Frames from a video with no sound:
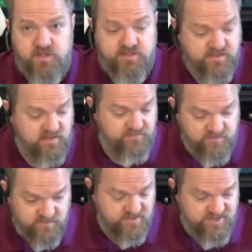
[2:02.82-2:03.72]

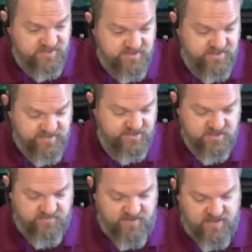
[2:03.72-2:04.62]
itself just to take the
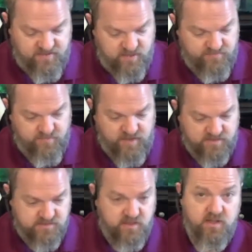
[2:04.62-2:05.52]
stuff out of the
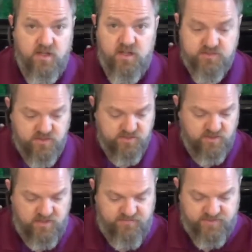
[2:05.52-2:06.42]
box. So here's
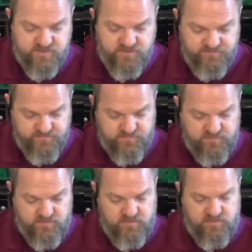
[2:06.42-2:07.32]
our light fixture,
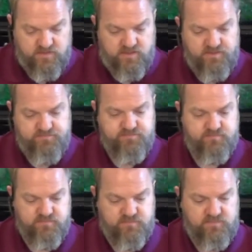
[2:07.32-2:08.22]
and
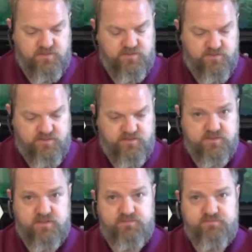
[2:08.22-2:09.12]

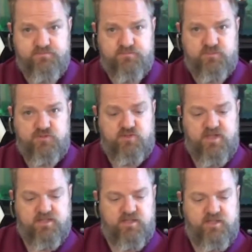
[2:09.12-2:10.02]
it's a
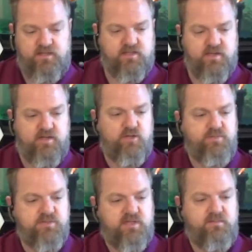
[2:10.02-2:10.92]
track light. It kind of
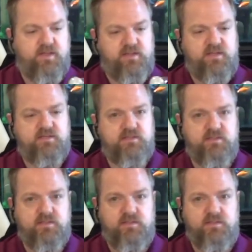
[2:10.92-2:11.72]
opens up like this,